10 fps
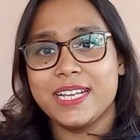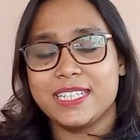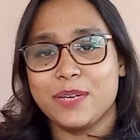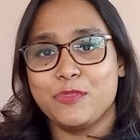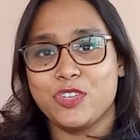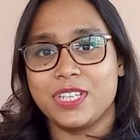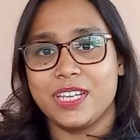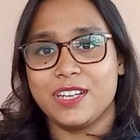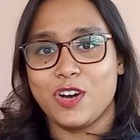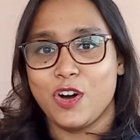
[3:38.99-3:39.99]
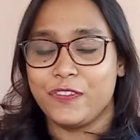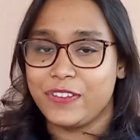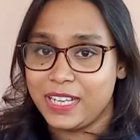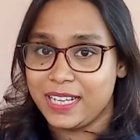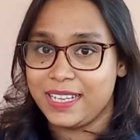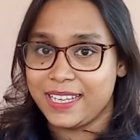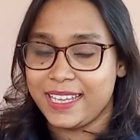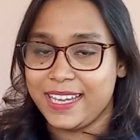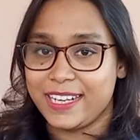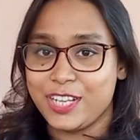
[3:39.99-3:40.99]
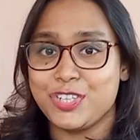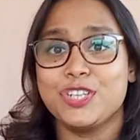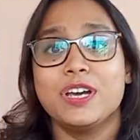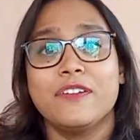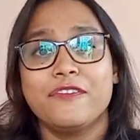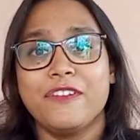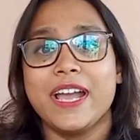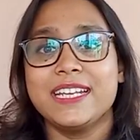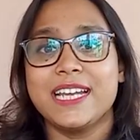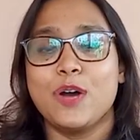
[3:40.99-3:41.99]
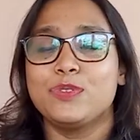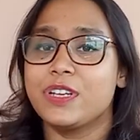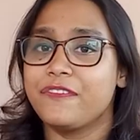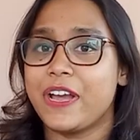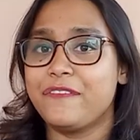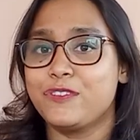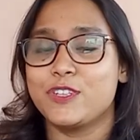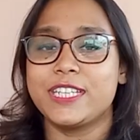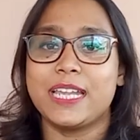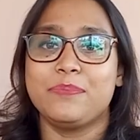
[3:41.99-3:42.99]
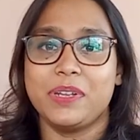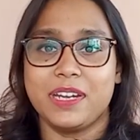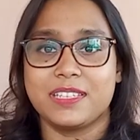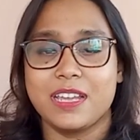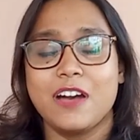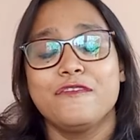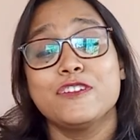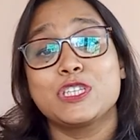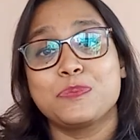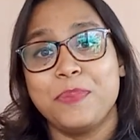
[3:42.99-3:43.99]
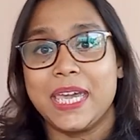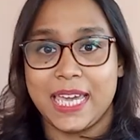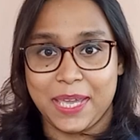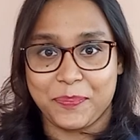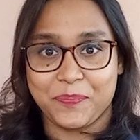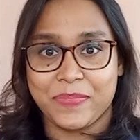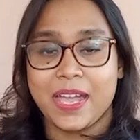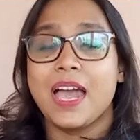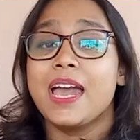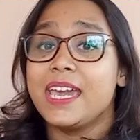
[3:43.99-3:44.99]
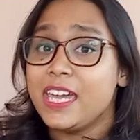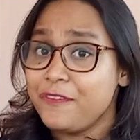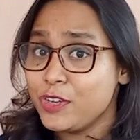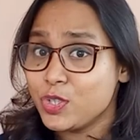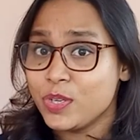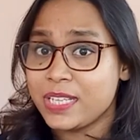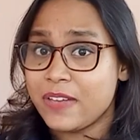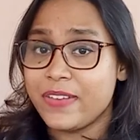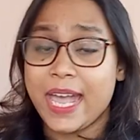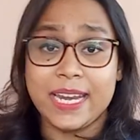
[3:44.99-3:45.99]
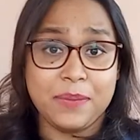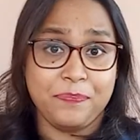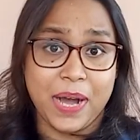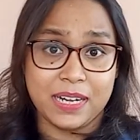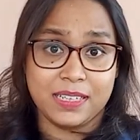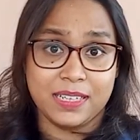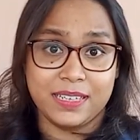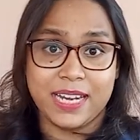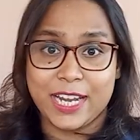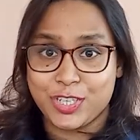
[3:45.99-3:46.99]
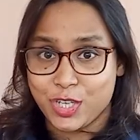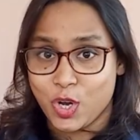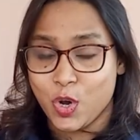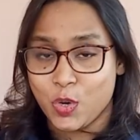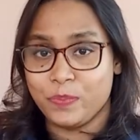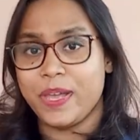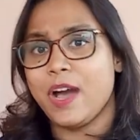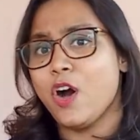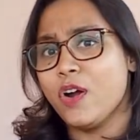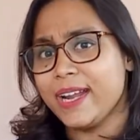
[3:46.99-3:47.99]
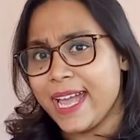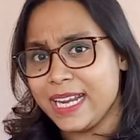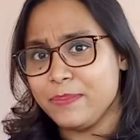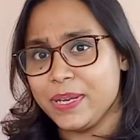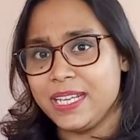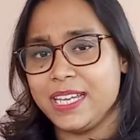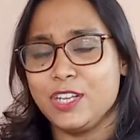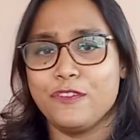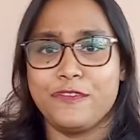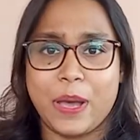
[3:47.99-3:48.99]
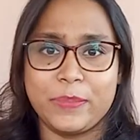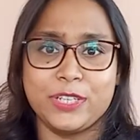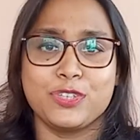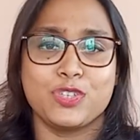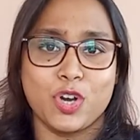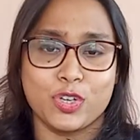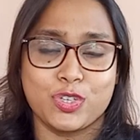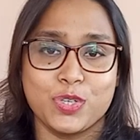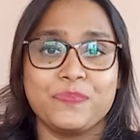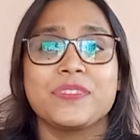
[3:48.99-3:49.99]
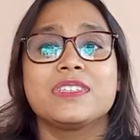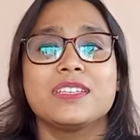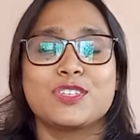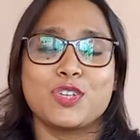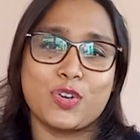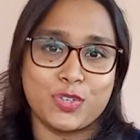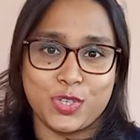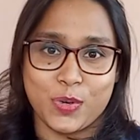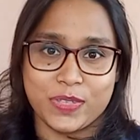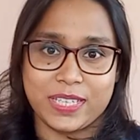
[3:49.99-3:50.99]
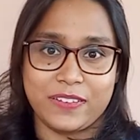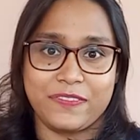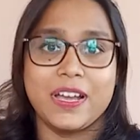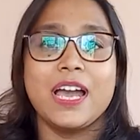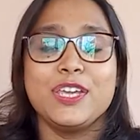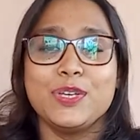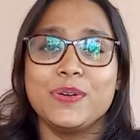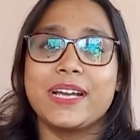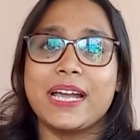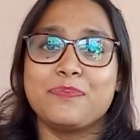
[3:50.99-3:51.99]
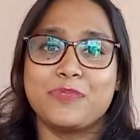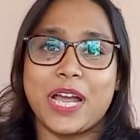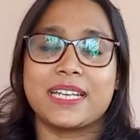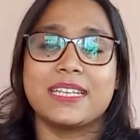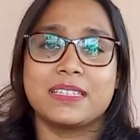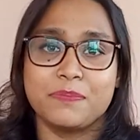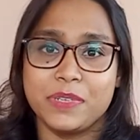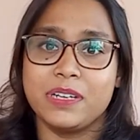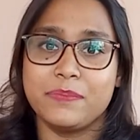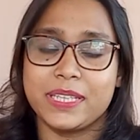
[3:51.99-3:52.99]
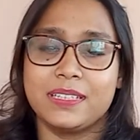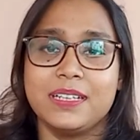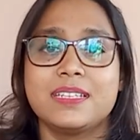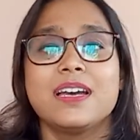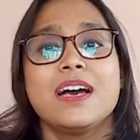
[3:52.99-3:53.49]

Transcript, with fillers: nighttime routine of learning English, find out 5 to 10 minutes for speaking. If you don't have any partner at your home or anybody in your family to talk to, just talk to yourself. You can practice mirror method